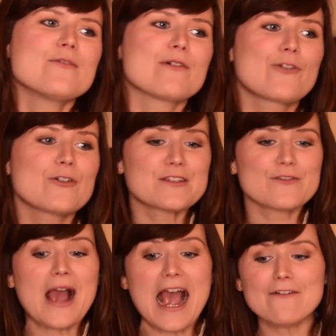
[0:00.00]
But of course, if
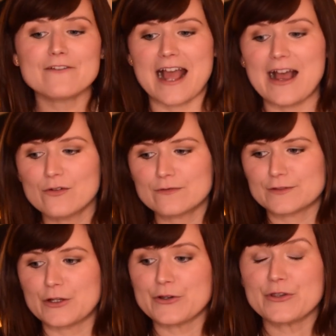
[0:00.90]
you have an
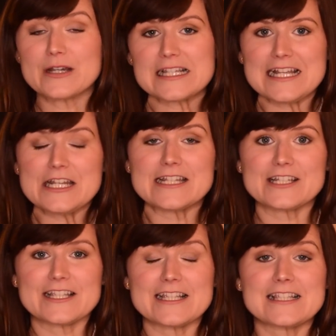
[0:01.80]
outflow, you're
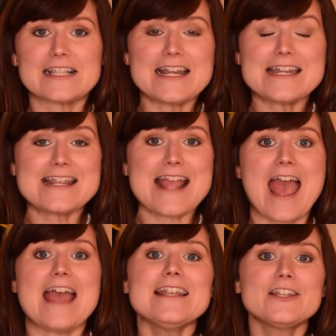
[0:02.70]
essentially sending
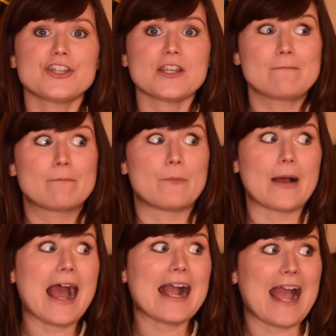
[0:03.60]
energy
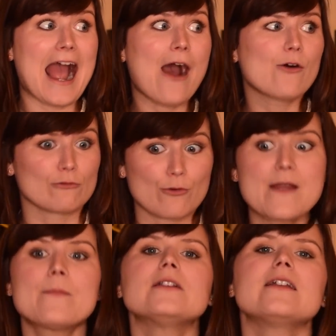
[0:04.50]
back out,
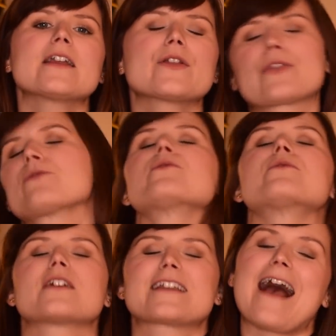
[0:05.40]
rippling
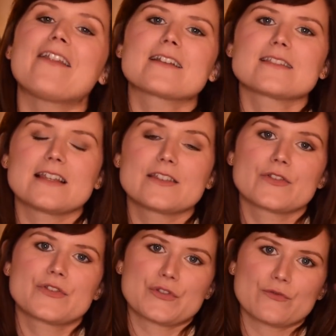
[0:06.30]
through the galaxy and the
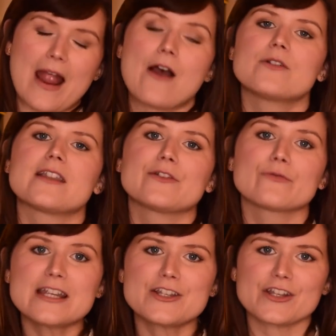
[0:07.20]
surrounding
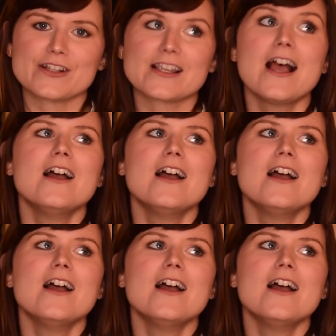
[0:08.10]
regions.